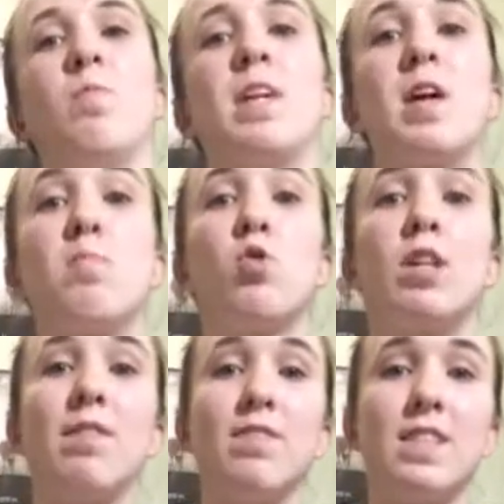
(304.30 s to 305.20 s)
We get more
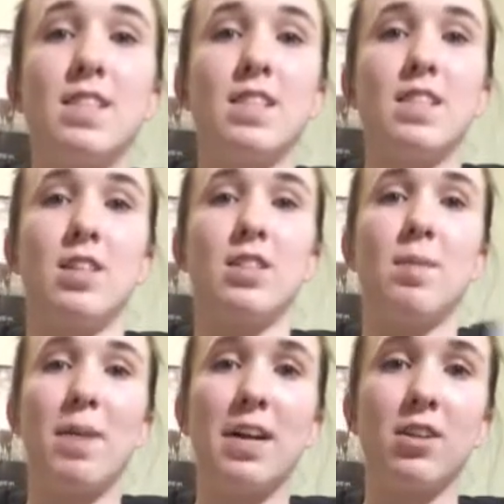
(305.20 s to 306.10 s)
emphasis on the
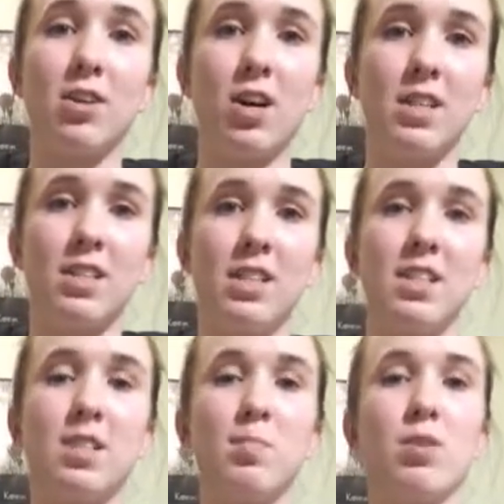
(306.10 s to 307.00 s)
minor gods in
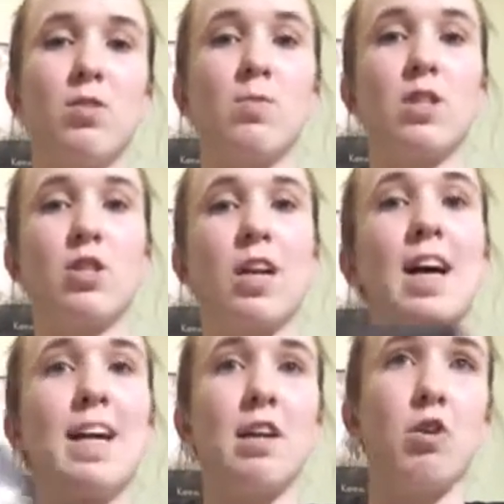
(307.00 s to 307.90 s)
this book, which
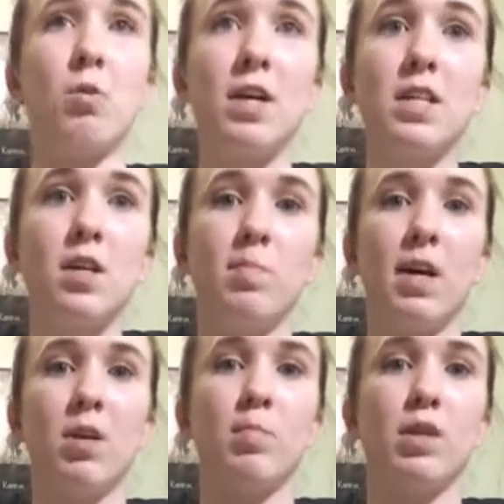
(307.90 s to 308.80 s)
I had no idea
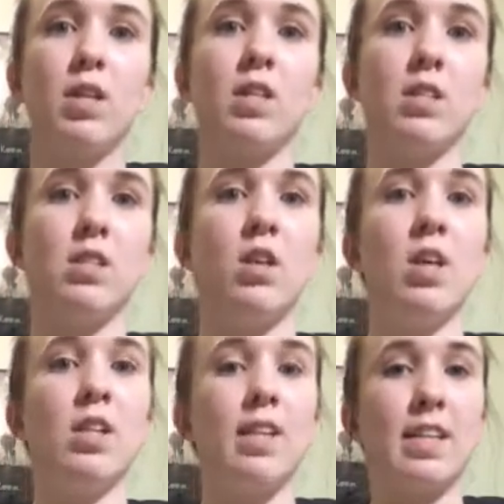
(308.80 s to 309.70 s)
about because,
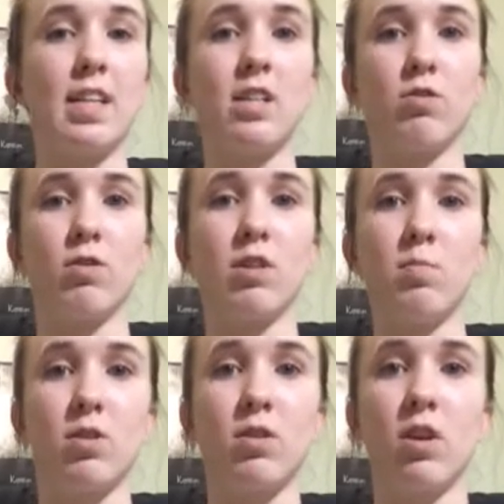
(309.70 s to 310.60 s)
like, in
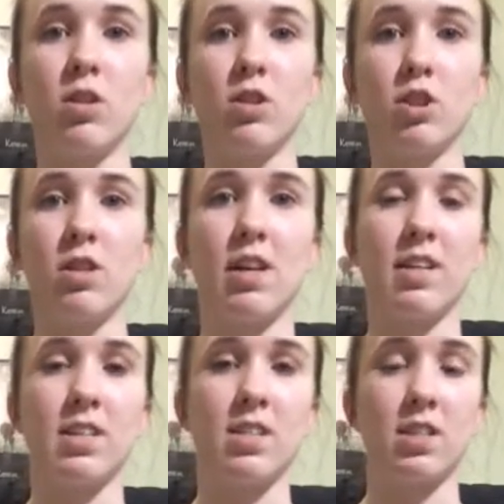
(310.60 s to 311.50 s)
Greek mythology,
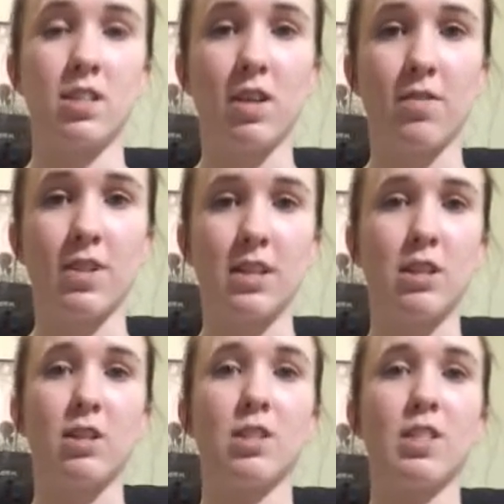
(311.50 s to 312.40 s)
at least the stuff they
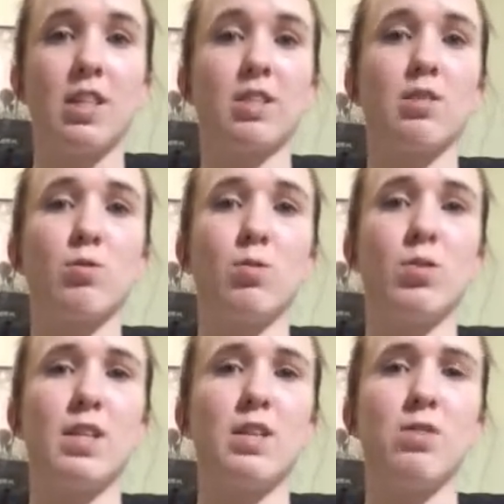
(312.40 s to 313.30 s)
teach us at
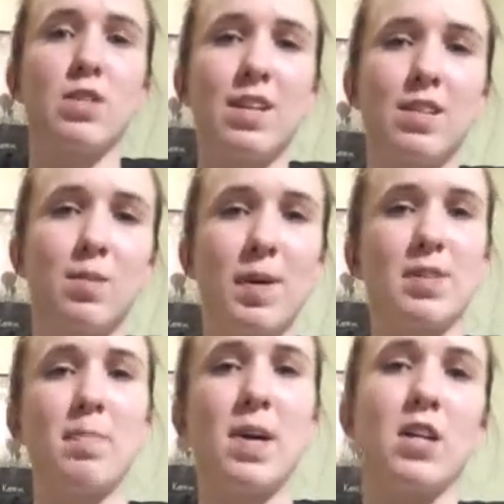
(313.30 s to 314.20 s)
school, they don't tell us
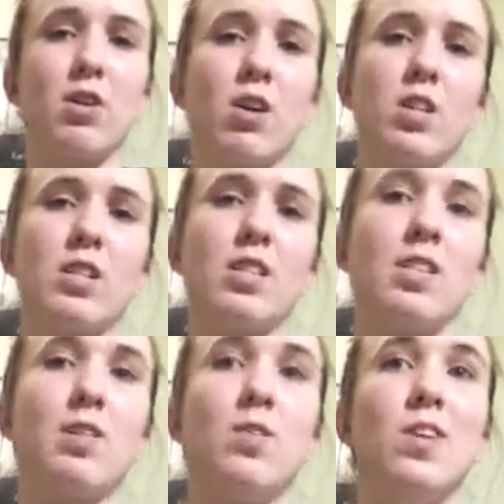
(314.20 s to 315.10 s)
about the minor gods,
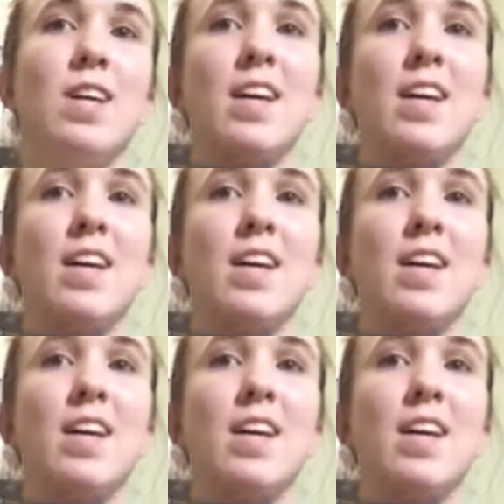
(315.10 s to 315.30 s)
so